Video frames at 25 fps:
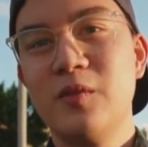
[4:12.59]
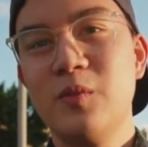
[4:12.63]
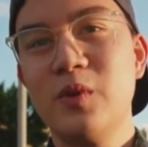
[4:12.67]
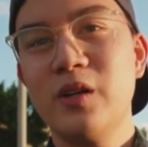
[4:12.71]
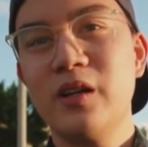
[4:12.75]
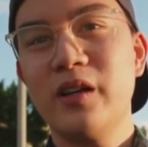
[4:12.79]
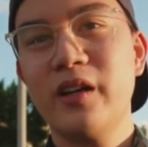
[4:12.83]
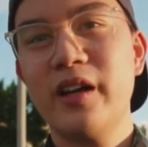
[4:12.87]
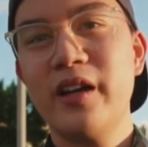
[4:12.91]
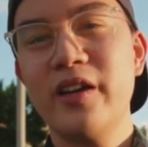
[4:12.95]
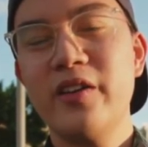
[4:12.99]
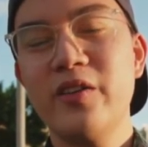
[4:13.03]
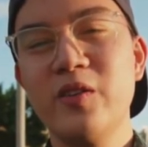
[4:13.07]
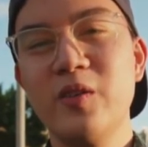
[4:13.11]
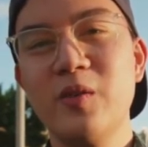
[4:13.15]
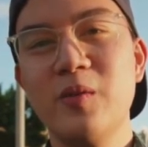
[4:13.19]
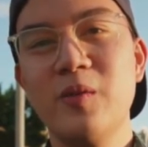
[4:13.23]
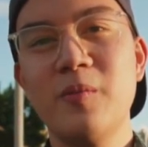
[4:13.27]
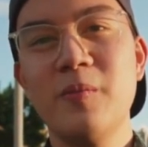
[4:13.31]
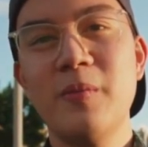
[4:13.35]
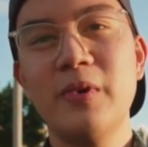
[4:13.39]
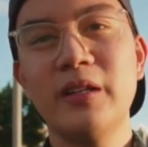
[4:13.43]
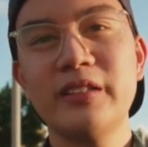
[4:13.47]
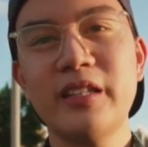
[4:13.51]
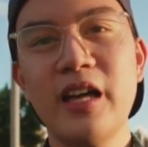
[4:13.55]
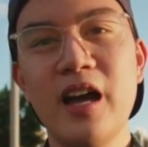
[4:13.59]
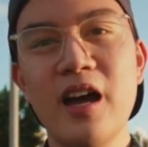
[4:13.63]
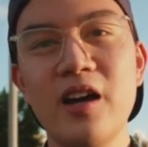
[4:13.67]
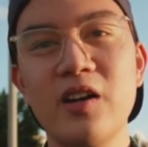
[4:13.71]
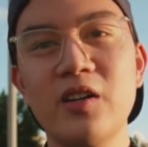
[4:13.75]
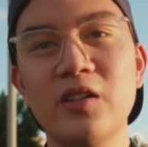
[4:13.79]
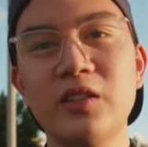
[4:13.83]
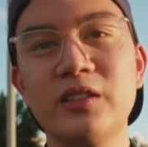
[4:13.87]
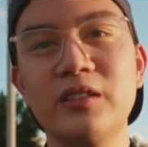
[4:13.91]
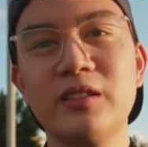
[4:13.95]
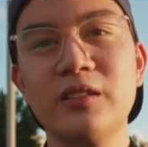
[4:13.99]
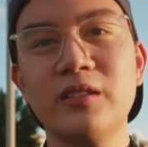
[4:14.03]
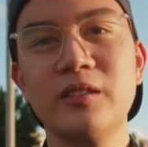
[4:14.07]
Wag kayong
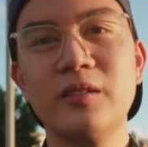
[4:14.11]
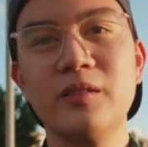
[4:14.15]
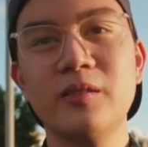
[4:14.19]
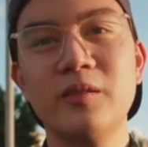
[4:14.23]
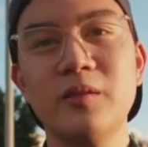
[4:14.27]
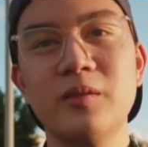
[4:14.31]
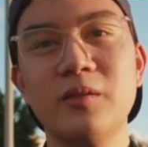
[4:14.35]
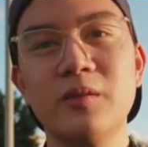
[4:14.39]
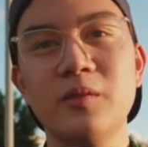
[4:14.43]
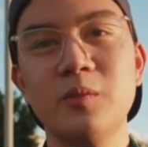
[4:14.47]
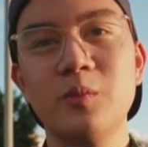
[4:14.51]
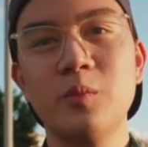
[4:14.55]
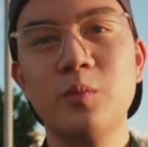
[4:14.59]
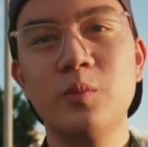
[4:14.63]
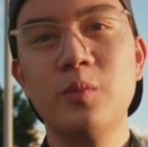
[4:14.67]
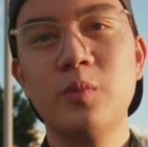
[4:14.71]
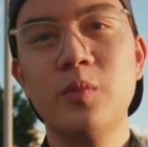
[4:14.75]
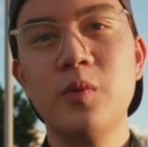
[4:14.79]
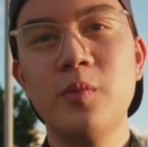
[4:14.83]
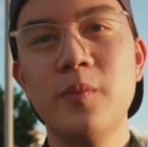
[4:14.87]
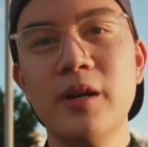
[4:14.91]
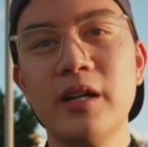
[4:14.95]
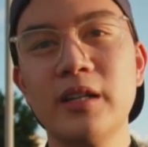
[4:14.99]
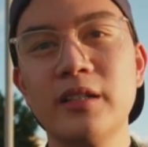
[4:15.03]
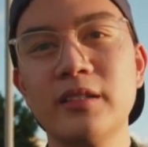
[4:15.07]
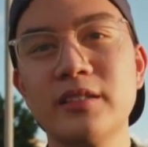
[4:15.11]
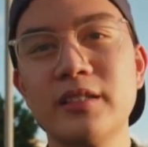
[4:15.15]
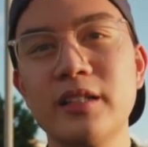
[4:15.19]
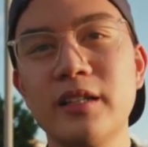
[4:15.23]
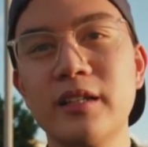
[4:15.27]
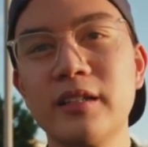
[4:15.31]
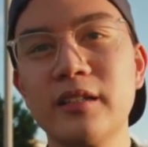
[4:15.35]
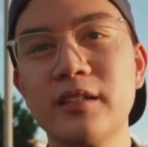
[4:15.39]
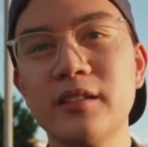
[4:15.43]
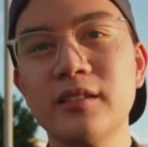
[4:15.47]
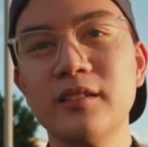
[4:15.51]
matakot. Bumagsak.